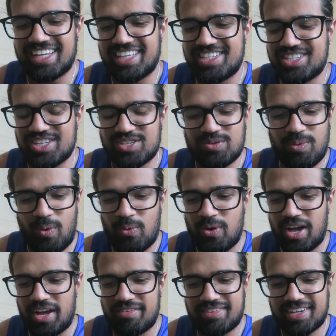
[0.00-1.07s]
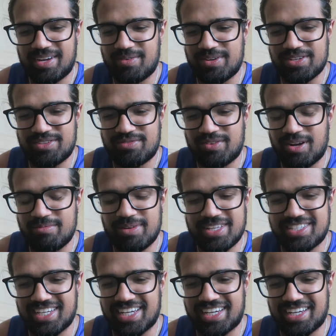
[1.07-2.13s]
there's this quote, I forget where it's from, but
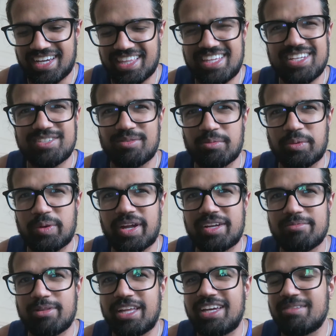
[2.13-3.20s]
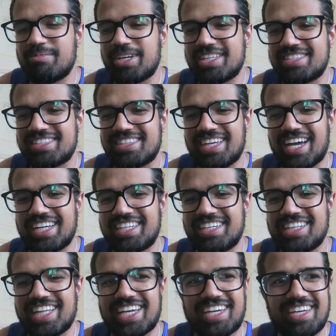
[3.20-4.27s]
it's like, I think it's from Greg Plitt, but it's the
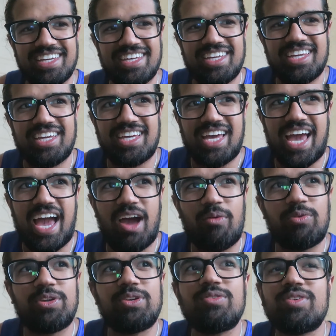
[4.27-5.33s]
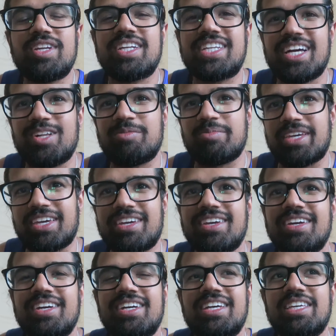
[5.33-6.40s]
idea like, how are you gonna tell me
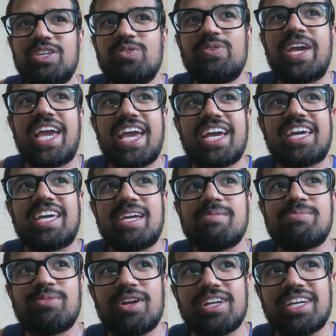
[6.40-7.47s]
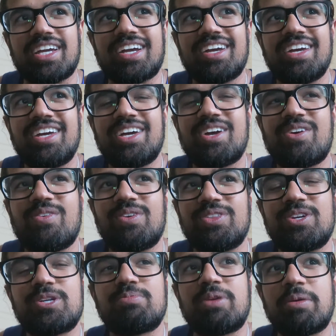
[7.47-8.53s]
you can't keep running when
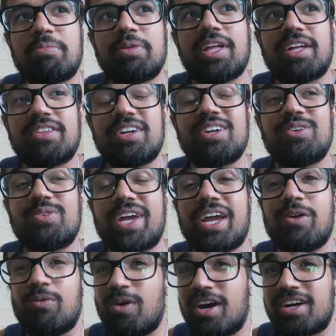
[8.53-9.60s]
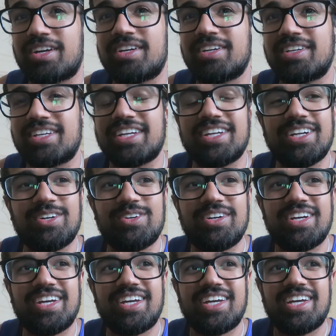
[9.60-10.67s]
there's people out there who can't walk, you
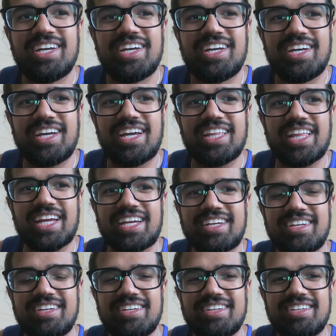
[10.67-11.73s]
know? And like,